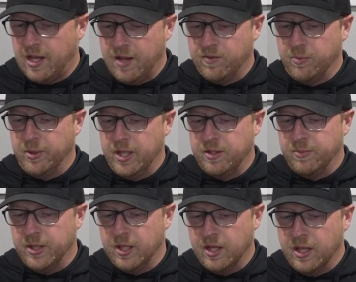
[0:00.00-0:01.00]
to have the
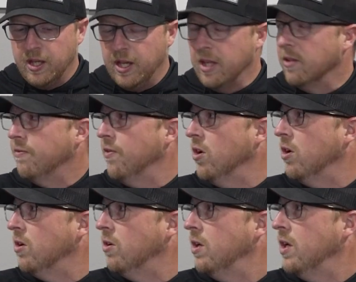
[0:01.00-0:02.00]
placement in the
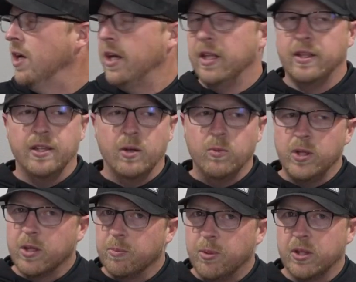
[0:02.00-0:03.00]
furrow, then we
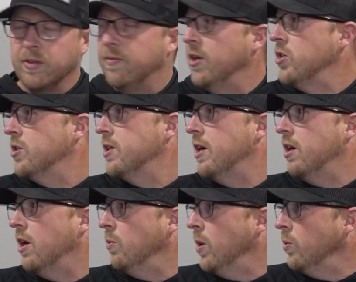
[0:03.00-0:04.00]
can put the fungicide
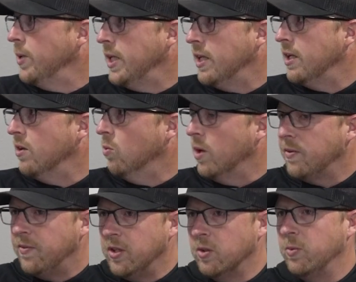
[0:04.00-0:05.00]
on when we need it, what
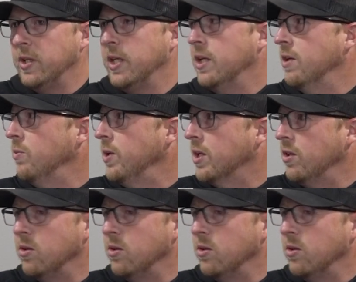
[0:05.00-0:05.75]
field we need it. We can